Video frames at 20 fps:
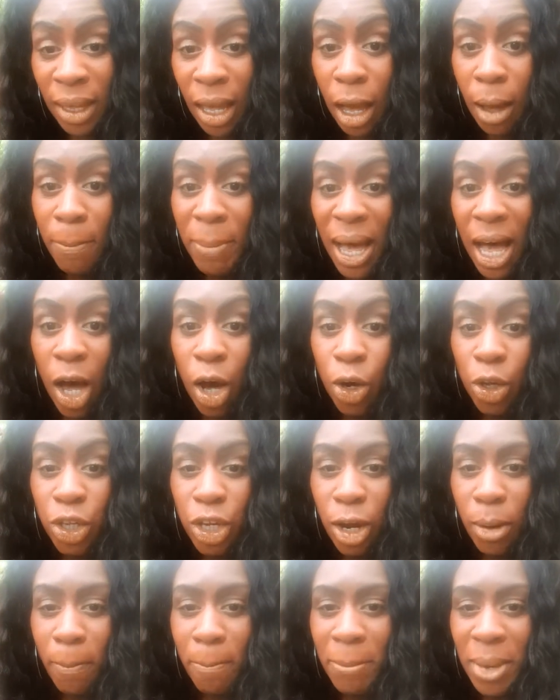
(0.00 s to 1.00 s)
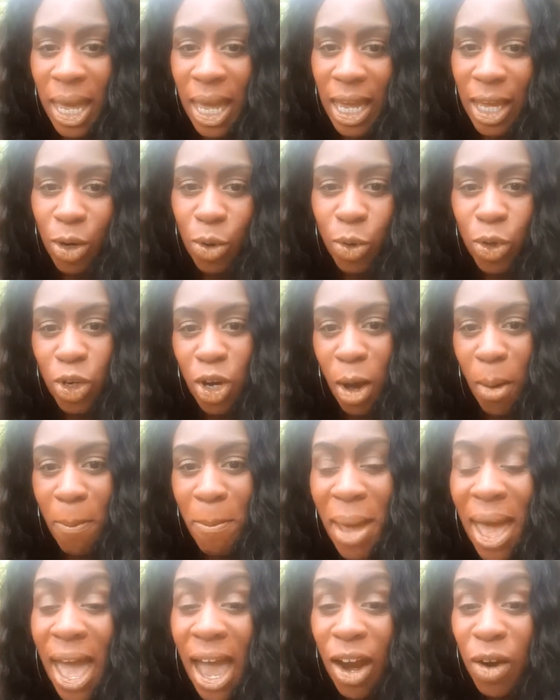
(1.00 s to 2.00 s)
about your mate, who you're going to
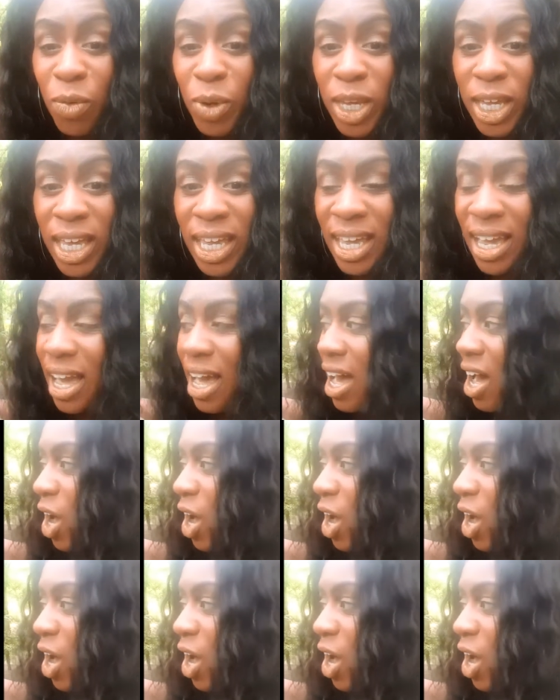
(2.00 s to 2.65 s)
marry,